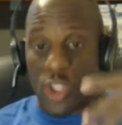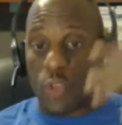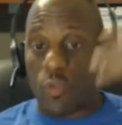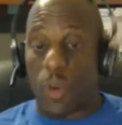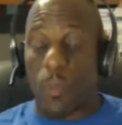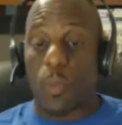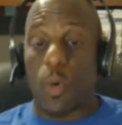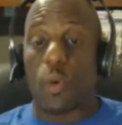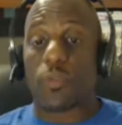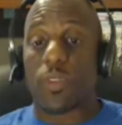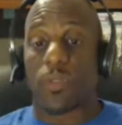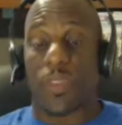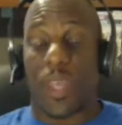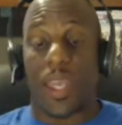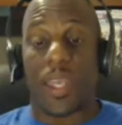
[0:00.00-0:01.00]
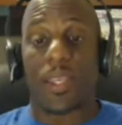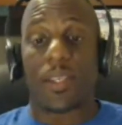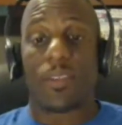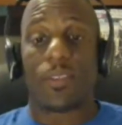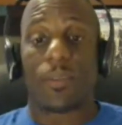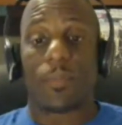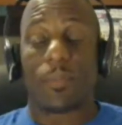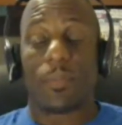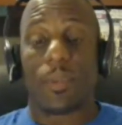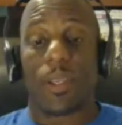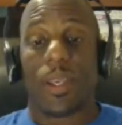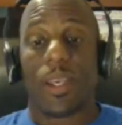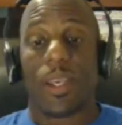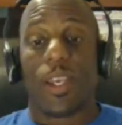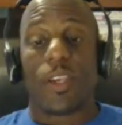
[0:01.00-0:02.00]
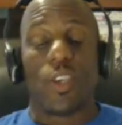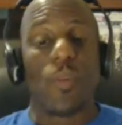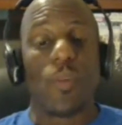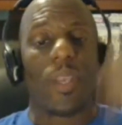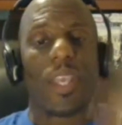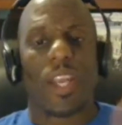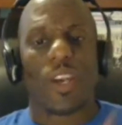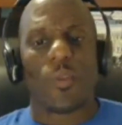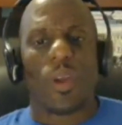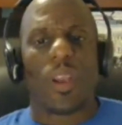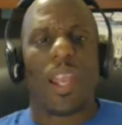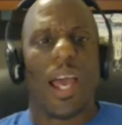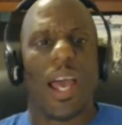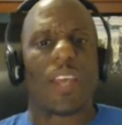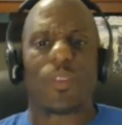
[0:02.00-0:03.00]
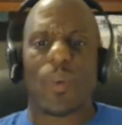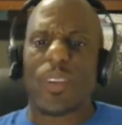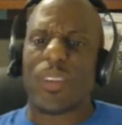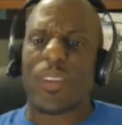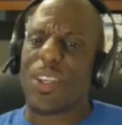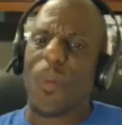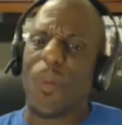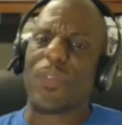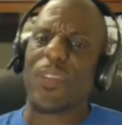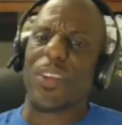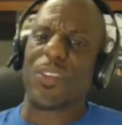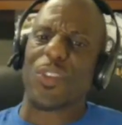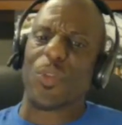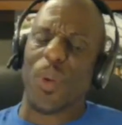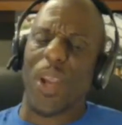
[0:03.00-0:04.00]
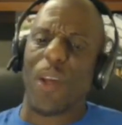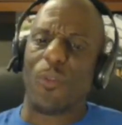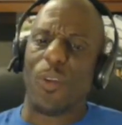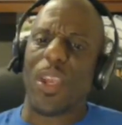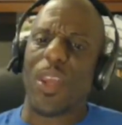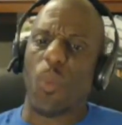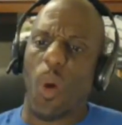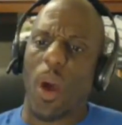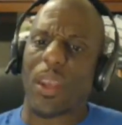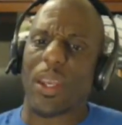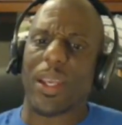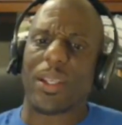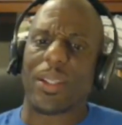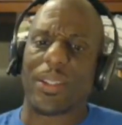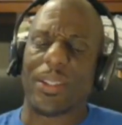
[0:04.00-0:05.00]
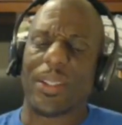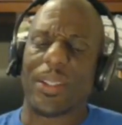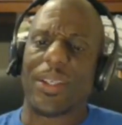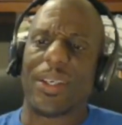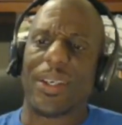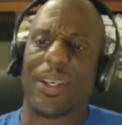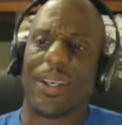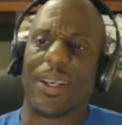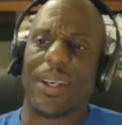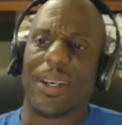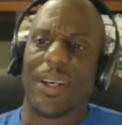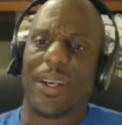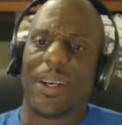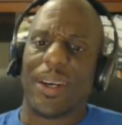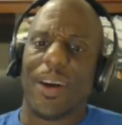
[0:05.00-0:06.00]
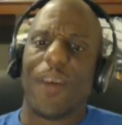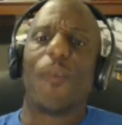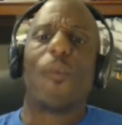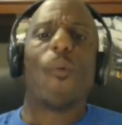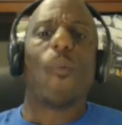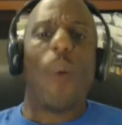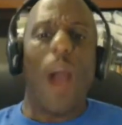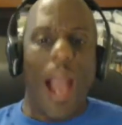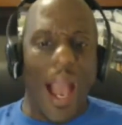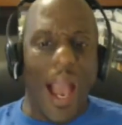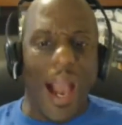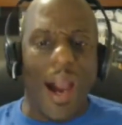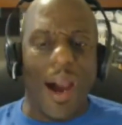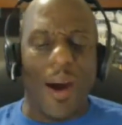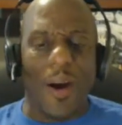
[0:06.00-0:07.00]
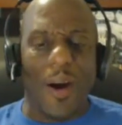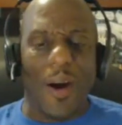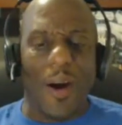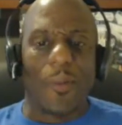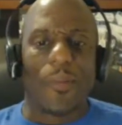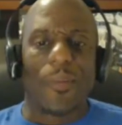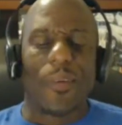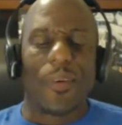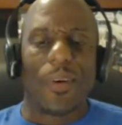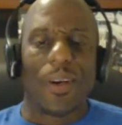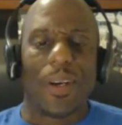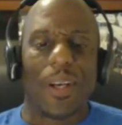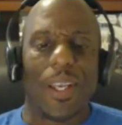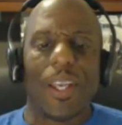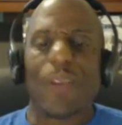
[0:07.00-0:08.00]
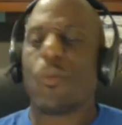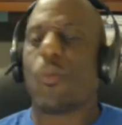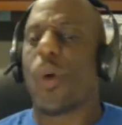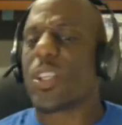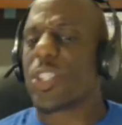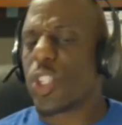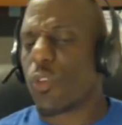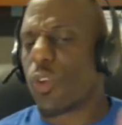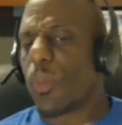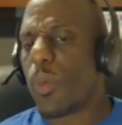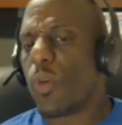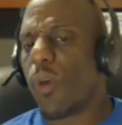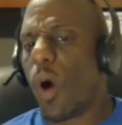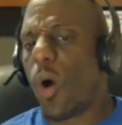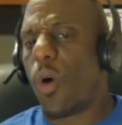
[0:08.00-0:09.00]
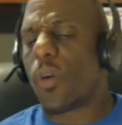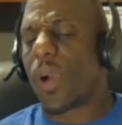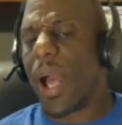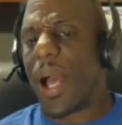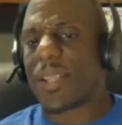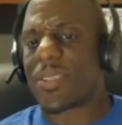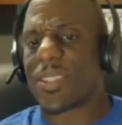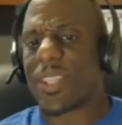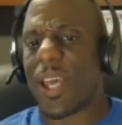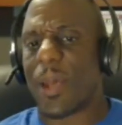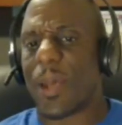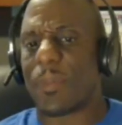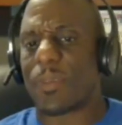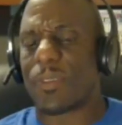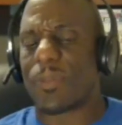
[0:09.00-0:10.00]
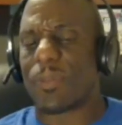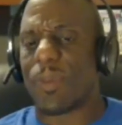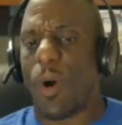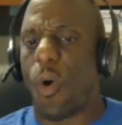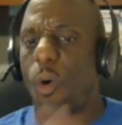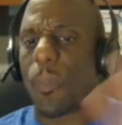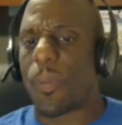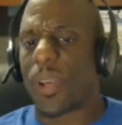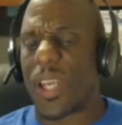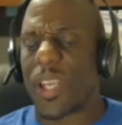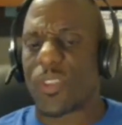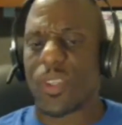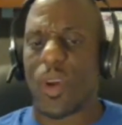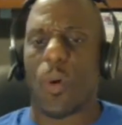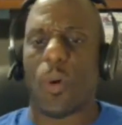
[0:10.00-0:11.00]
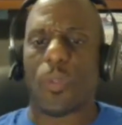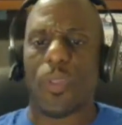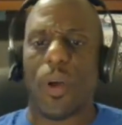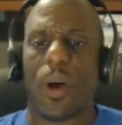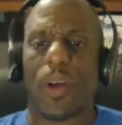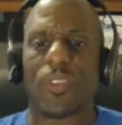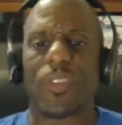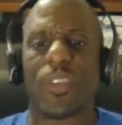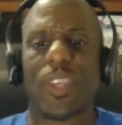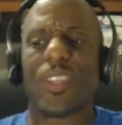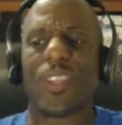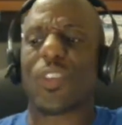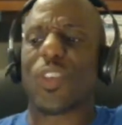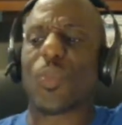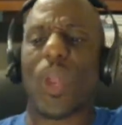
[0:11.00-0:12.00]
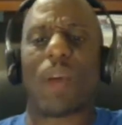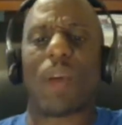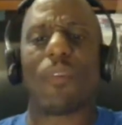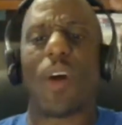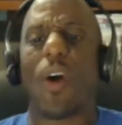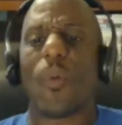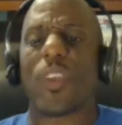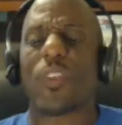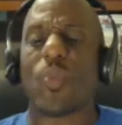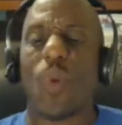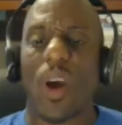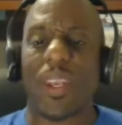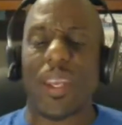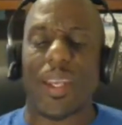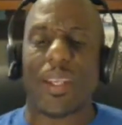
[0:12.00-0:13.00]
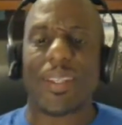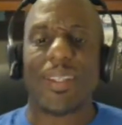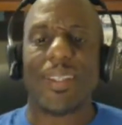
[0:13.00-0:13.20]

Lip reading: remove the things, you begin to realize, well, you know what? This is what I really wanted. Wow. Once you remove old concepts, old beliefs, and old thoughts, you said, this is what I've always wanted.